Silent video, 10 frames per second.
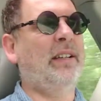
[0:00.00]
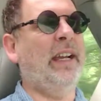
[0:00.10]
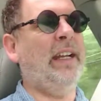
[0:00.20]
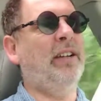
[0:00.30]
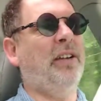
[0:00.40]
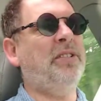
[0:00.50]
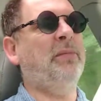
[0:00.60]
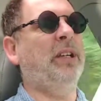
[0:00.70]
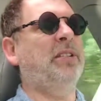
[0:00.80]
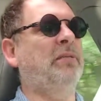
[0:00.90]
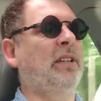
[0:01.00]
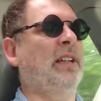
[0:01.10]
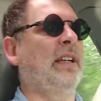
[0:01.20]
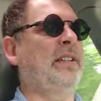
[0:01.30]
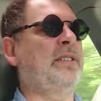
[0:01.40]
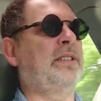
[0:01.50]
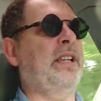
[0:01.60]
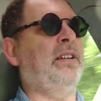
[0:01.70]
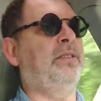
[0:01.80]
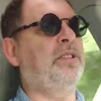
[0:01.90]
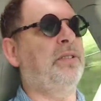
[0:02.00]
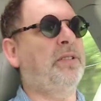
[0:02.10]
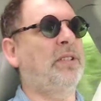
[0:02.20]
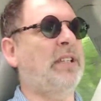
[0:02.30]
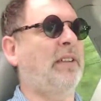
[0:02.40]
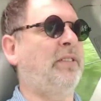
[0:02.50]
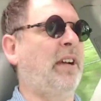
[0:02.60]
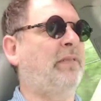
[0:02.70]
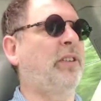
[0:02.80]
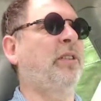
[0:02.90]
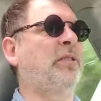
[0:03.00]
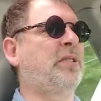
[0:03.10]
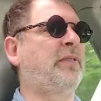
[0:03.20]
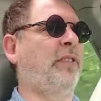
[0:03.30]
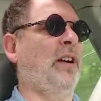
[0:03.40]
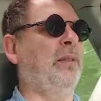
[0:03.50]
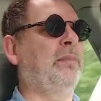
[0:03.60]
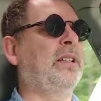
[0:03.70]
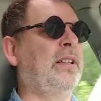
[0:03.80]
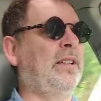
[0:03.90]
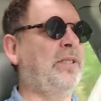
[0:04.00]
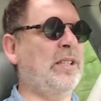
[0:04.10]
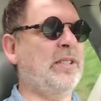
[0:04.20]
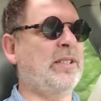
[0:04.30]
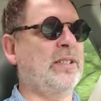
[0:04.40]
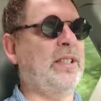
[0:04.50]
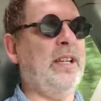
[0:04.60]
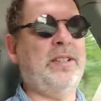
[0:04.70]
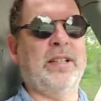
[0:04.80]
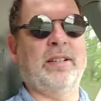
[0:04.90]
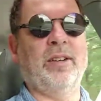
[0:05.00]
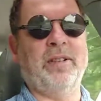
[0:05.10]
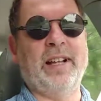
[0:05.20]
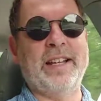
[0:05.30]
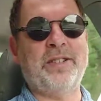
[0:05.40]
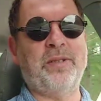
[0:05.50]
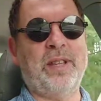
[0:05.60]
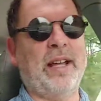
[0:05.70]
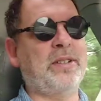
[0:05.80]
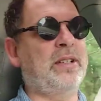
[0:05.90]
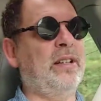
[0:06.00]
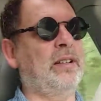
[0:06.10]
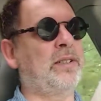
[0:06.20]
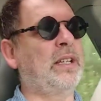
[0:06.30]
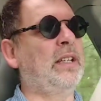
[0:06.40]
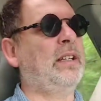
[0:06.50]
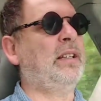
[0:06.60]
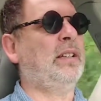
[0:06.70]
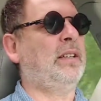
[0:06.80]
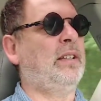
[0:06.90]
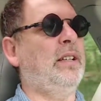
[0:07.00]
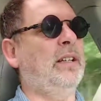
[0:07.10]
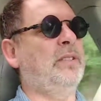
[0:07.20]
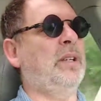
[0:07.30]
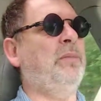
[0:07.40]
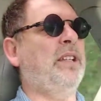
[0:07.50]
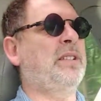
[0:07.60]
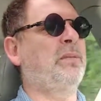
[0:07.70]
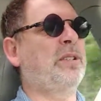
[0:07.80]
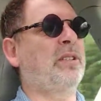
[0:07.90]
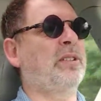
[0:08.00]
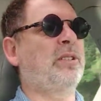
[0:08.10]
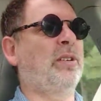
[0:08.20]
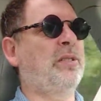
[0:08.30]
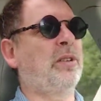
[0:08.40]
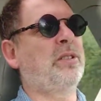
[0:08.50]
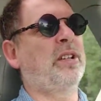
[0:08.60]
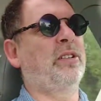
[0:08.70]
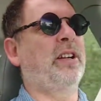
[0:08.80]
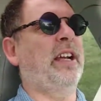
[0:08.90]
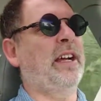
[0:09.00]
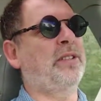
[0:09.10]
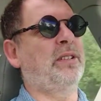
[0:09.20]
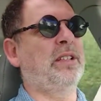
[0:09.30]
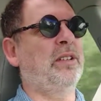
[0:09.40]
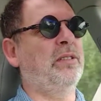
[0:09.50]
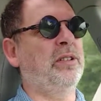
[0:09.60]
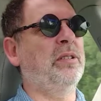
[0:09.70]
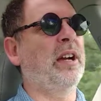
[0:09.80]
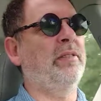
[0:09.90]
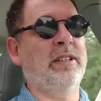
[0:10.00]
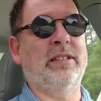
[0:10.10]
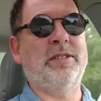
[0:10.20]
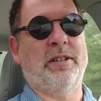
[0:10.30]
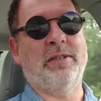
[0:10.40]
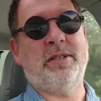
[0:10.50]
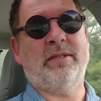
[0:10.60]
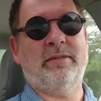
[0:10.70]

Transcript: And it also makes you realize just how churches have diverged from Jesus' teaching over the last 2,000 years. Someday somebody's going to start a church and they're going to actually do a New Covenant church.